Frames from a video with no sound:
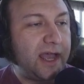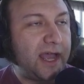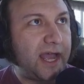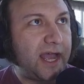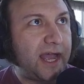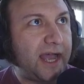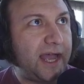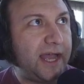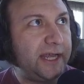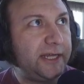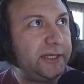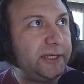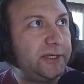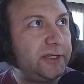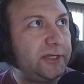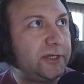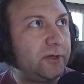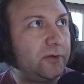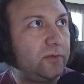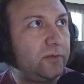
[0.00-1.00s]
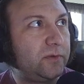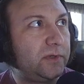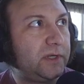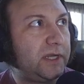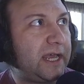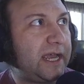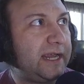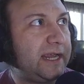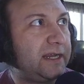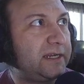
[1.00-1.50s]
I don't
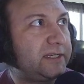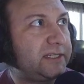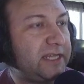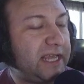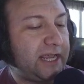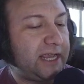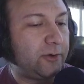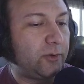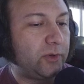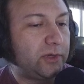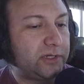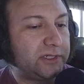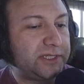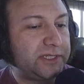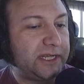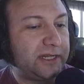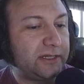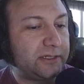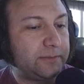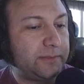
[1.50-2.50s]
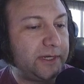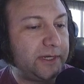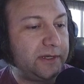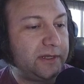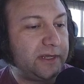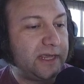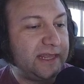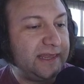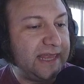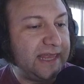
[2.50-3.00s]
like snake oil salesmen,
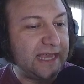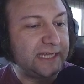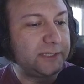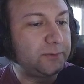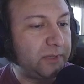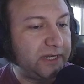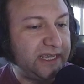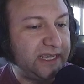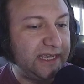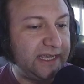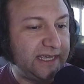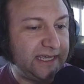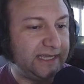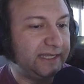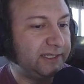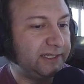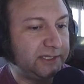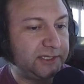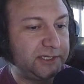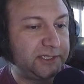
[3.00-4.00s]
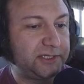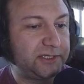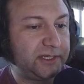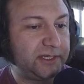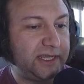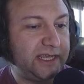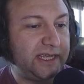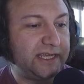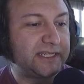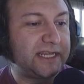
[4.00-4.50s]
and that's what he is.
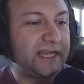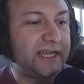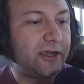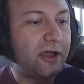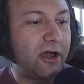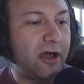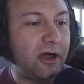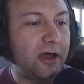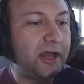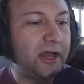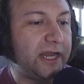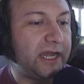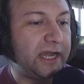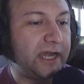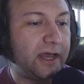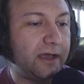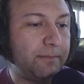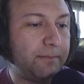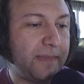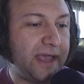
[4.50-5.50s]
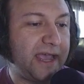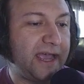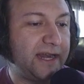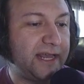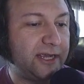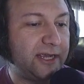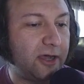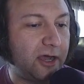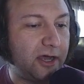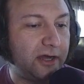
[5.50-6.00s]
He is a con man,
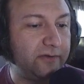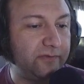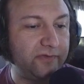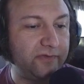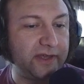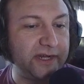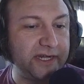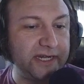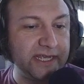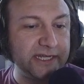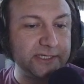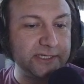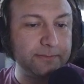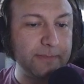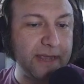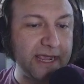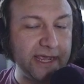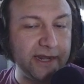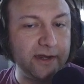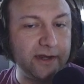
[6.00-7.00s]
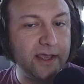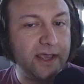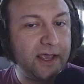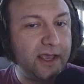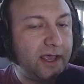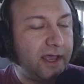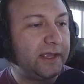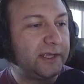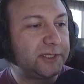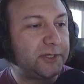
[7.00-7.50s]
a confidence man.
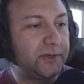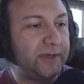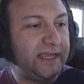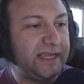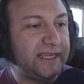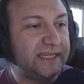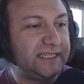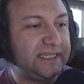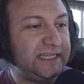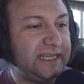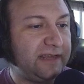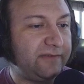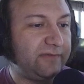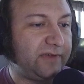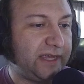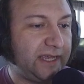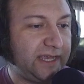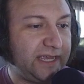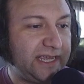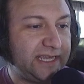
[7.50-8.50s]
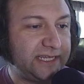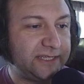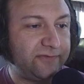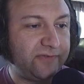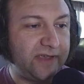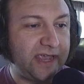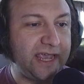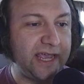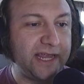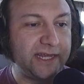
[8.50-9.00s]
So he is giving his
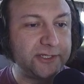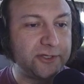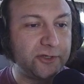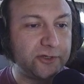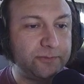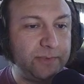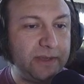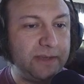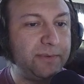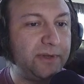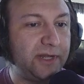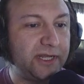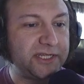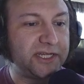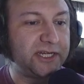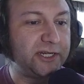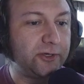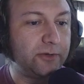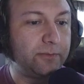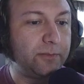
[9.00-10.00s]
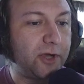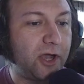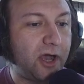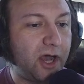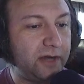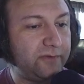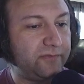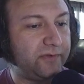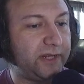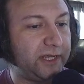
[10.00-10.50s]
fans, those people listening to him,
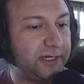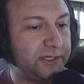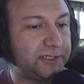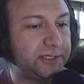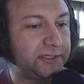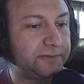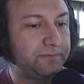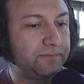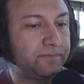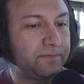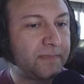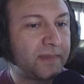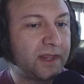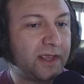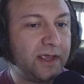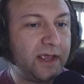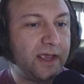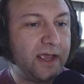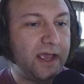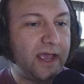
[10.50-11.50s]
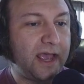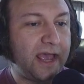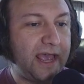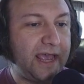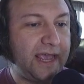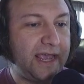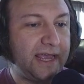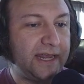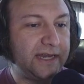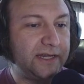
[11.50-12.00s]
confidence.
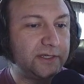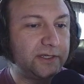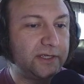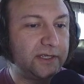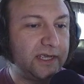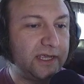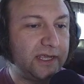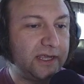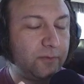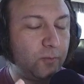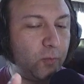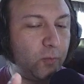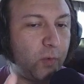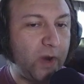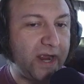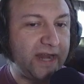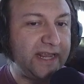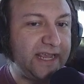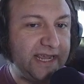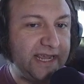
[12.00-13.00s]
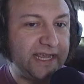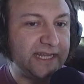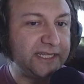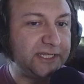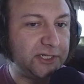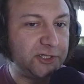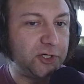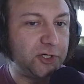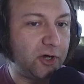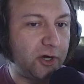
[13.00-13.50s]
And when he gets
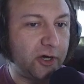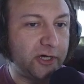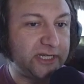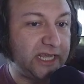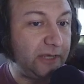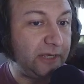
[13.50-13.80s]
in charge, he